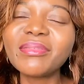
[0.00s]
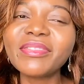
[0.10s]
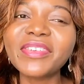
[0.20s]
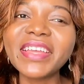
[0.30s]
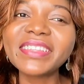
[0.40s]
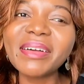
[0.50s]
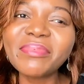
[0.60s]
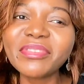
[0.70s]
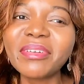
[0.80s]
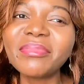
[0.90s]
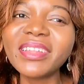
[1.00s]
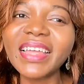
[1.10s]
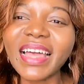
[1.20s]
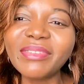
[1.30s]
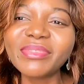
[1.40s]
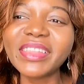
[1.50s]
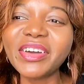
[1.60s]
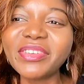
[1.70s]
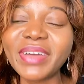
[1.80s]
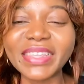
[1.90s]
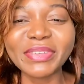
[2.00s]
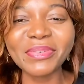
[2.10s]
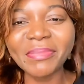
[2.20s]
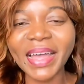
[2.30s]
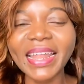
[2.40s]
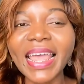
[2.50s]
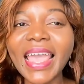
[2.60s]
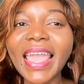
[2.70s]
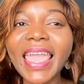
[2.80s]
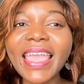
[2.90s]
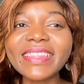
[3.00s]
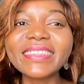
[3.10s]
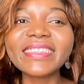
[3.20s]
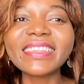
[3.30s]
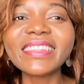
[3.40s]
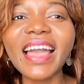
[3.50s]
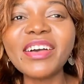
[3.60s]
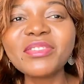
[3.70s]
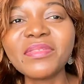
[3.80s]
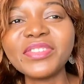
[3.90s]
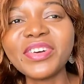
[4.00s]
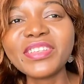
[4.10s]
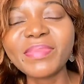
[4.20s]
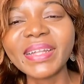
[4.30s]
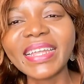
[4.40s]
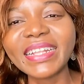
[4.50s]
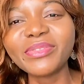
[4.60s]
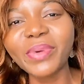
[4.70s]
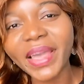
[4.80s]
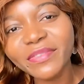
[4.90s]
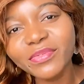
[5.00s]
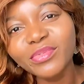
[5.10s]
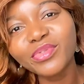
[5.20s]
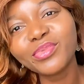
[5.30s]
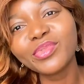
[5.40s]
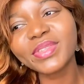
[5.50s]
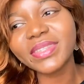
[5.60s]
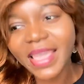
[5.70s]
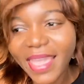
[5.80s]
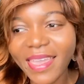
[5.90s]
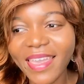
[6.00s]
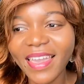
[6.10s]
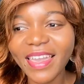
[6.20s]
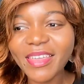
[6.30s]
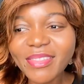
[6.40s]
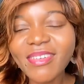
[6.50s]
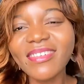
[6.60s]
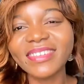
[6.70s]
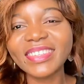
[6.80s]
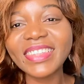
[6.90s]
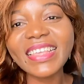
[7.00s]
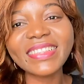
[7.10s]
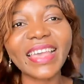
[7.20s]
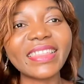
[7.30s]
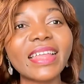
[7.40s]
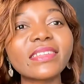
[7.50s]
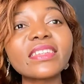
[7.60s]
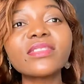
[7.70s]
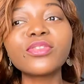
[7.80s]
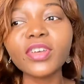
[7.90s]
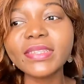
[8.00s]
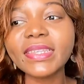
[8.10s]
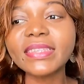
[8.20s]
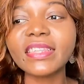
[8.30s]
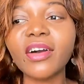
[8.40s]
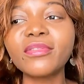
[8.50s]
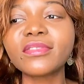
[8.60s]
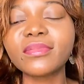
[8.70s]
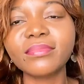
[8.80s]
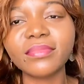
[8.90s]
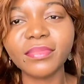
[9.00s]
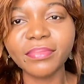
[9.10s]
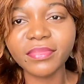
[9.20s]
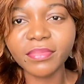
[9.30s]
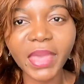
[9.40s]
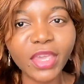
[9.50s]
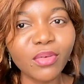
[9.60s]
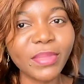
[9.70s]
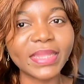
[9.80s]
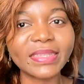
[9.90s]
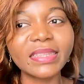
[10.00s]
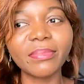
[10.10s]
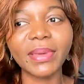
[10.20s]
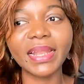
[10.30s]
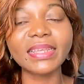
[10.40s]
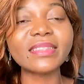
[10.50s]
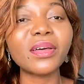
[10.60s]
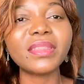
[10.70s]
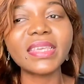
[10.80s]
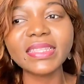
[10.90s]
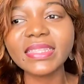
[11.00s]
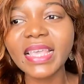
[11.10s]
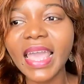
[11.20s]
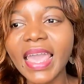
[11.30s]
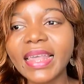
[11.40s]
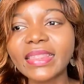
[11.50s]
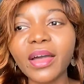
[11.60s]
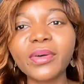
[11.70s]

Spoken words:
for example, your mother will tell you as a woman, it is in the house of the husband that the wife you will stay. Things like that. Just things that would make you maintain the balance, not things that will